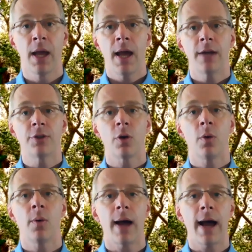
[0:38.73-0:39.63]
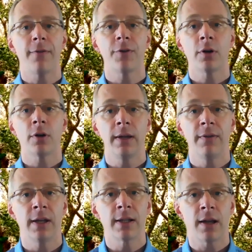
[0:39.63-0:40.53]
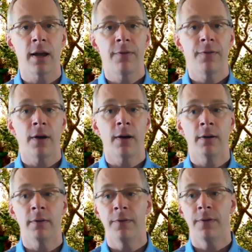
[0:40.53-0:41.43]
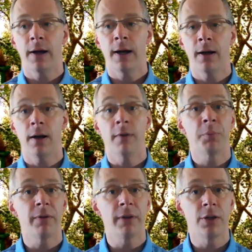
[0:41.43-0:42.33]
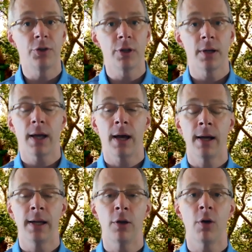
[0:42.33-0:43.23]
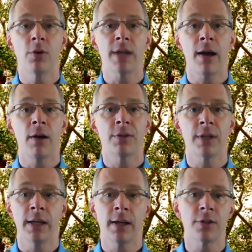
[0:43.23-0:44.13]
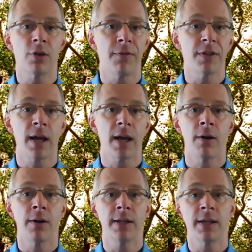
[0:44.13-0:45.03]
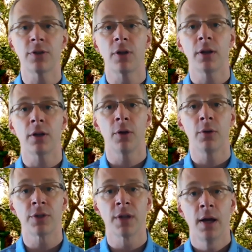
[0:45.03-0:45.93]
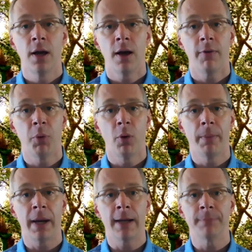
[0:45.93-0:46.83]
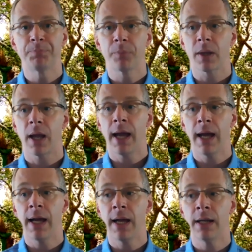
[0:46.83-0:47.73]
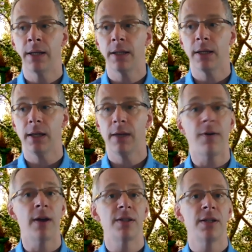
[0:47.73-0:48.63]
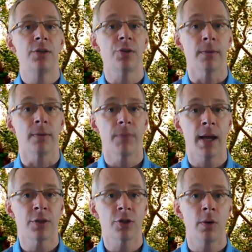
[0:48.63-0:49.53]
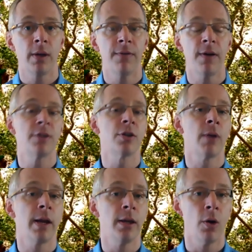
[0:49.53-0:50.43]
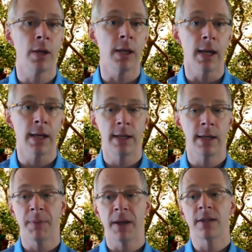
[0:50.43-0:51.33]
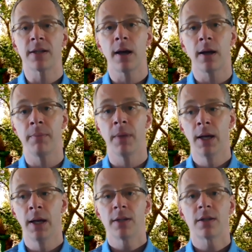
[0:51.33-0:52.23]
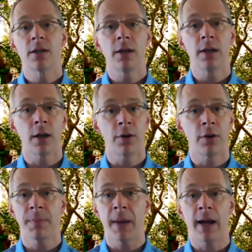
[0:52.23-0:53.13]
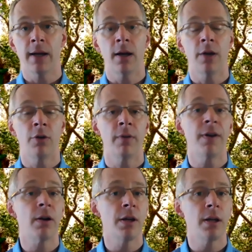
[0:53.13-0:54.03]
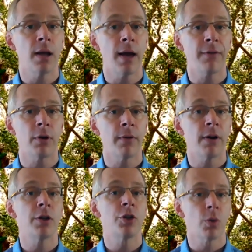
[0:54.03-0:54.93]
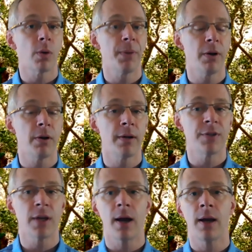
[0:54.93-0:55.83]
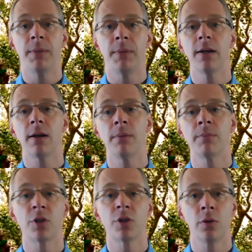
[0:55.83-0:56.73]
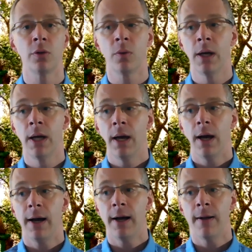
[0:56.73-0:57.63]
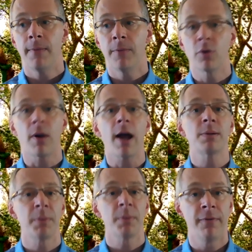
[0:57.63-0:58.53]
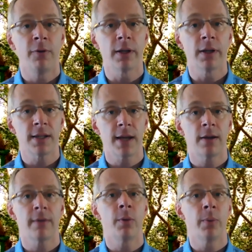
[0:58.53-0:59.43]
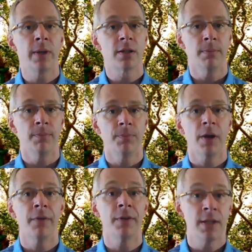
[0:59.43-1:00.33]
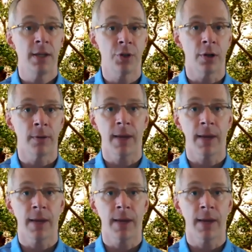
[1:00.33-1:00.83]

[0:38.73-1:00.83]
And so after leaving his life of privilege, he goes out and he cuts off his hair and he takes on the clothes of a poor man, and he finds a teacher. And so he finds a great yogi, and he spends time studying under this man. And after a very short period of time, he comes to grasp the full extent of the wisdom of his teacher.